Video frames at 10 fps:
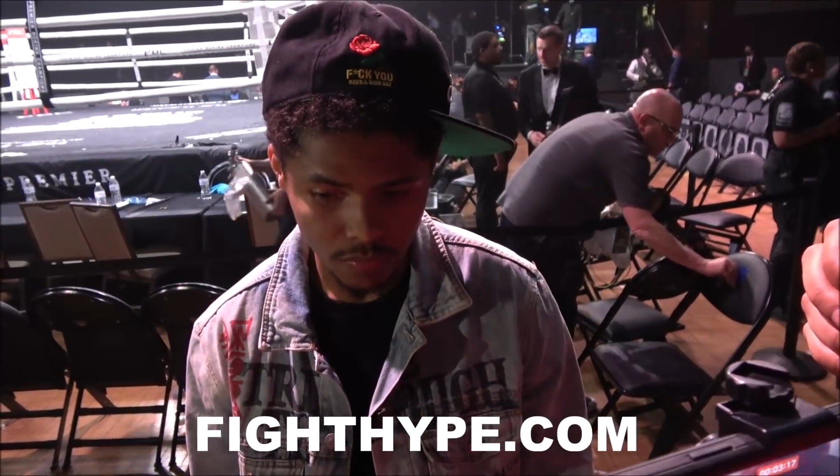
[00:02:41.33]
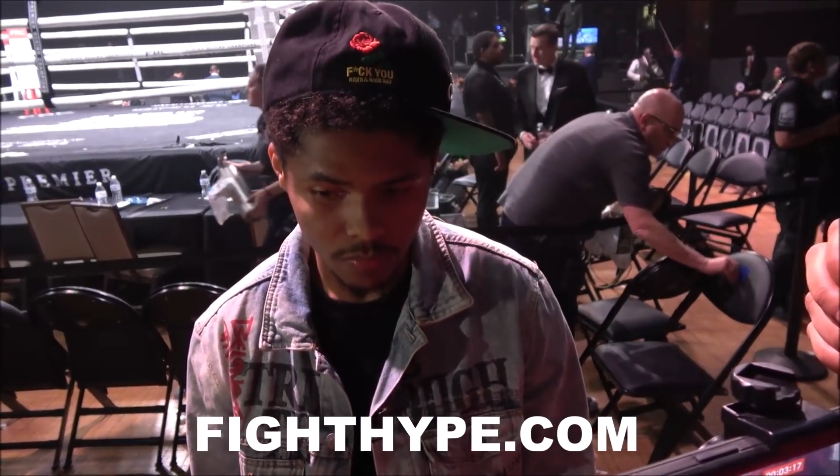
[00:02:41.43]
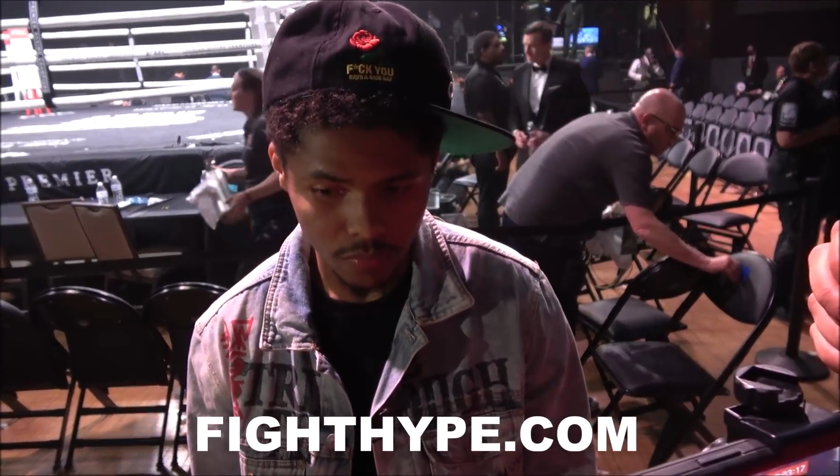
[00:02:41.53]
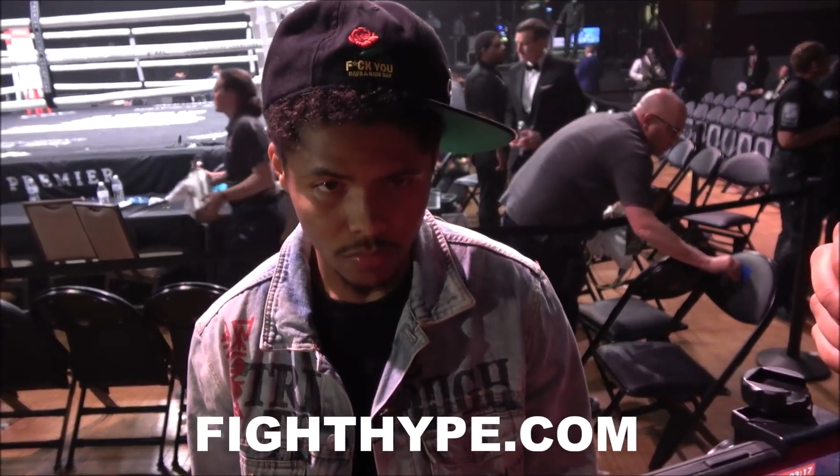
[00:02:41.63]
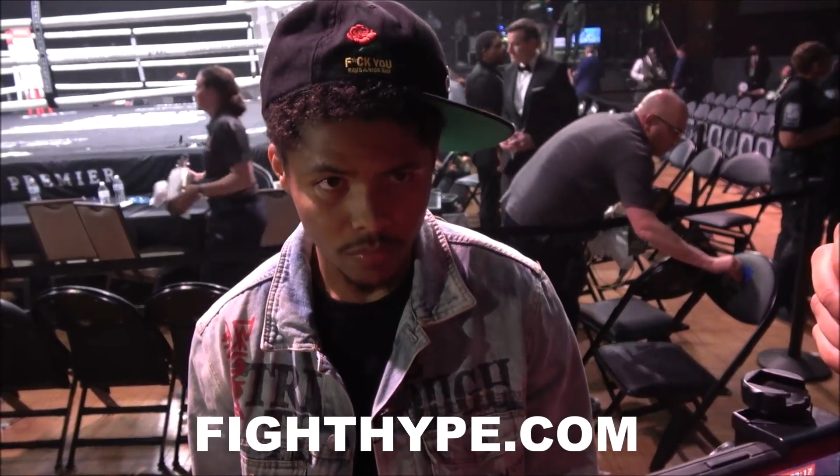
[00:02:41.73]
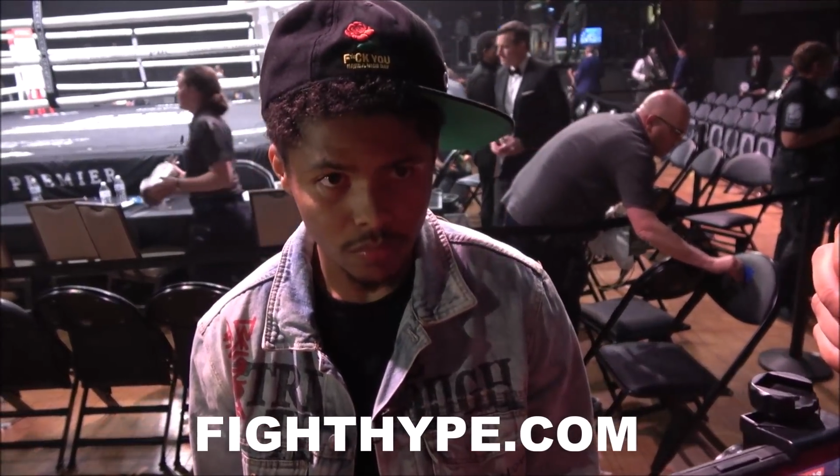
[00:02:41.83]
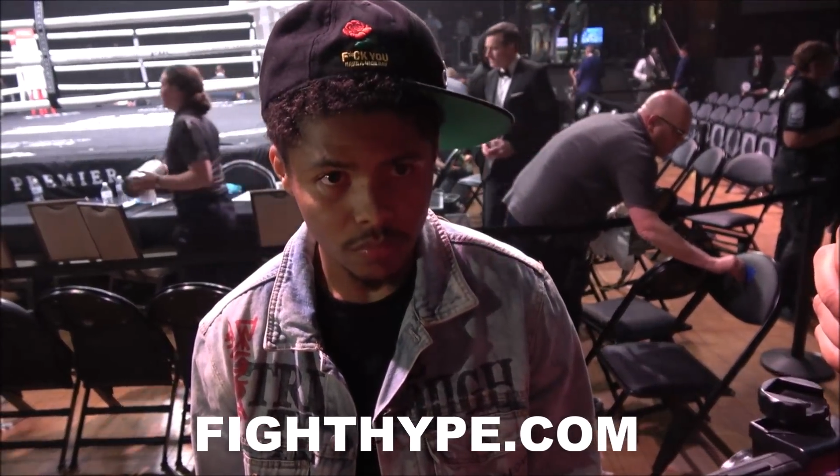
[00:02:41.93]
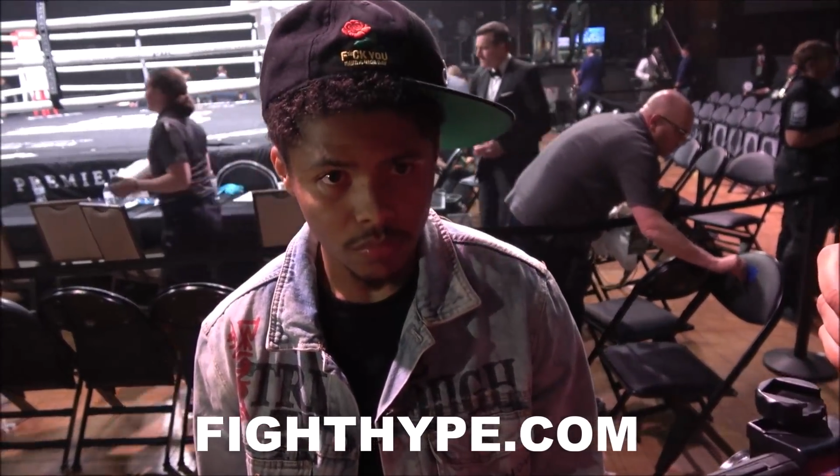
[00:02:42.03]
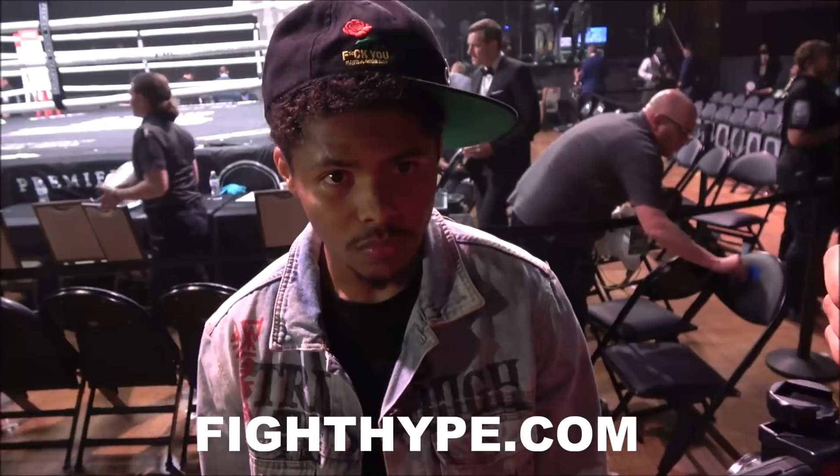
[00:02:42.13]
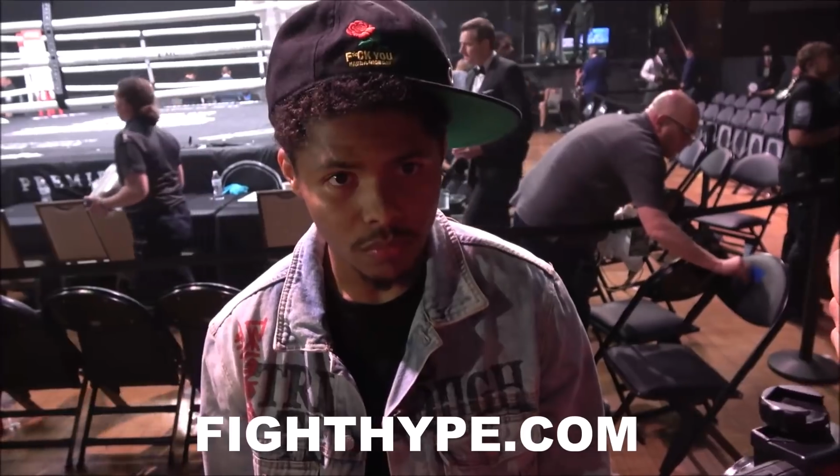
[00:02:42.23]
How does
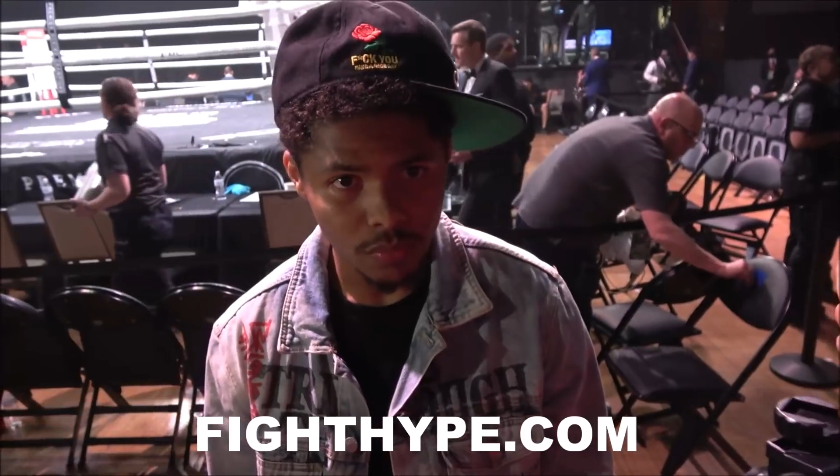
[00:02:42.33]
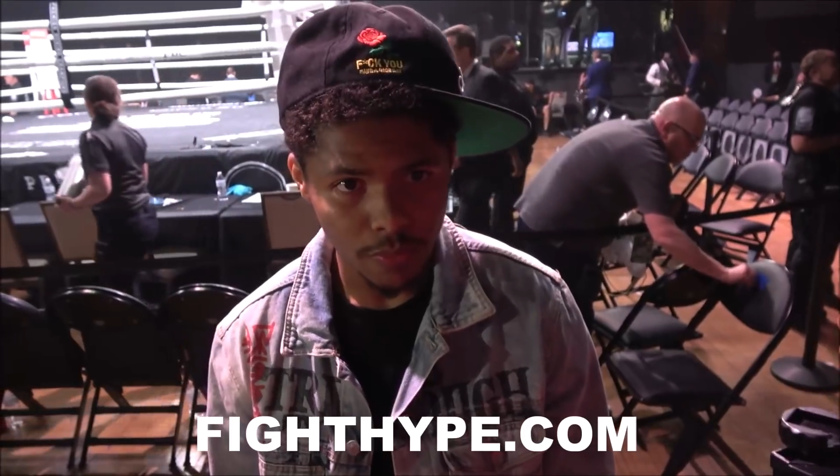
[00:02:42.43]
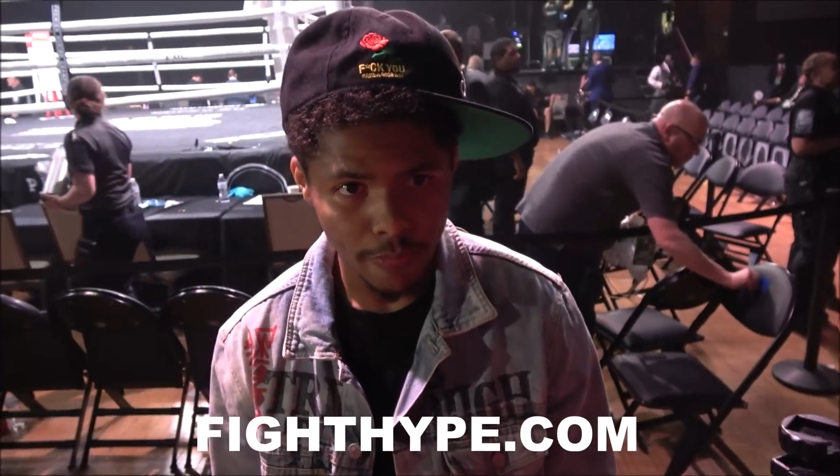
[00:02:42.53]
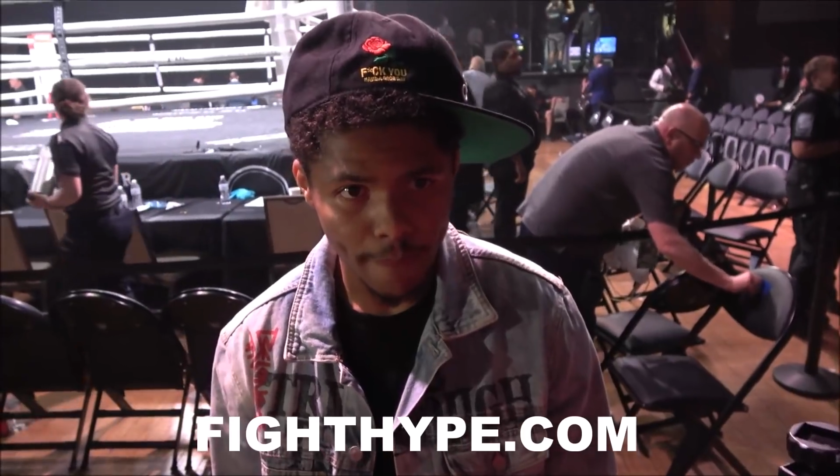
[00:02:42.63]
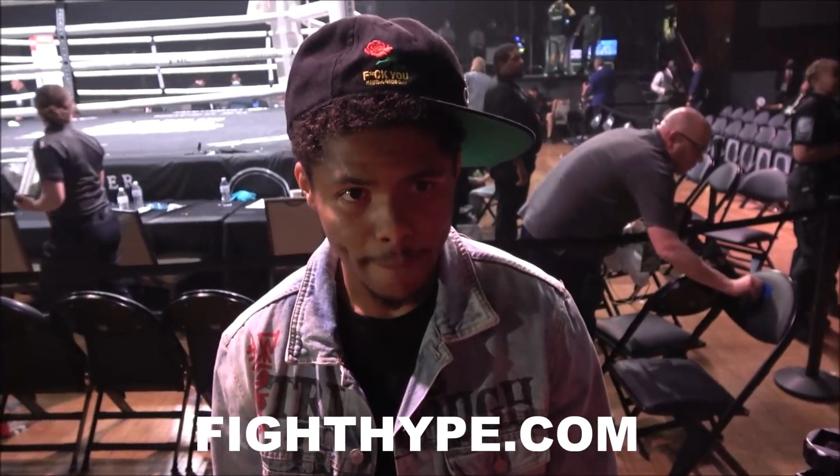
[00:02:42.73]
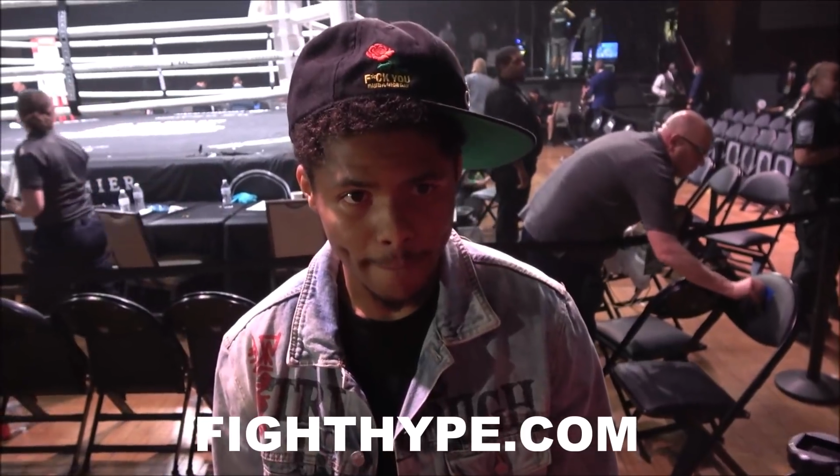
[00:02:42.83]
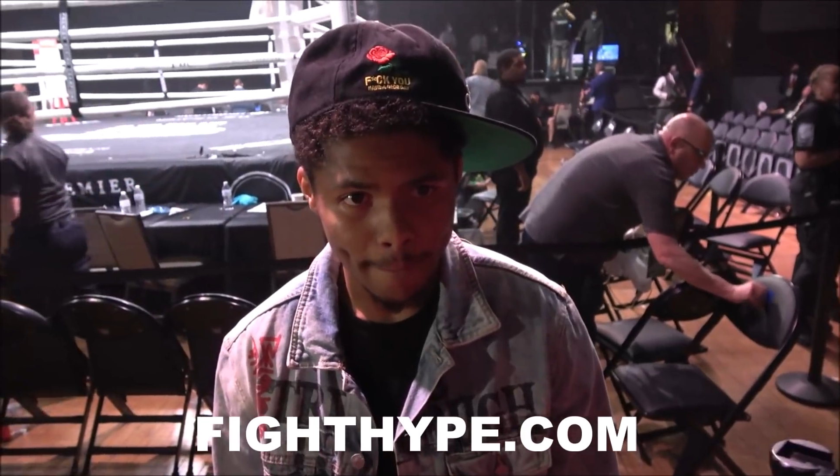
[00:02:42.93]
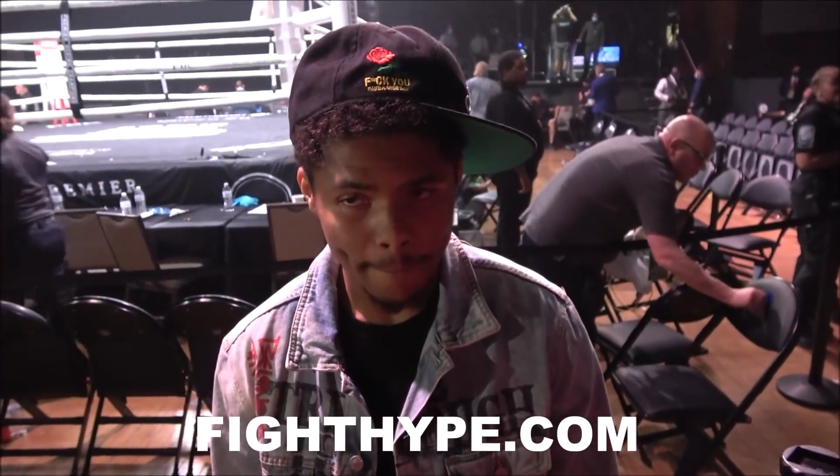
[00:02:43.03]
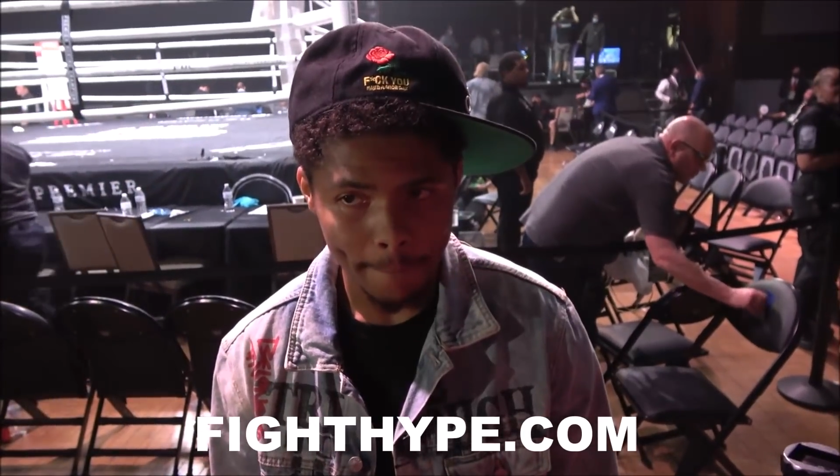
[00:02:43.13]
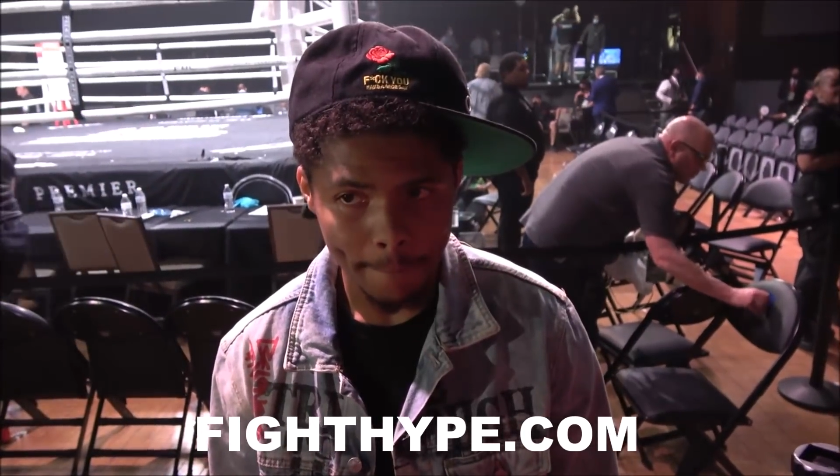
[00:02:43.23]
that change your training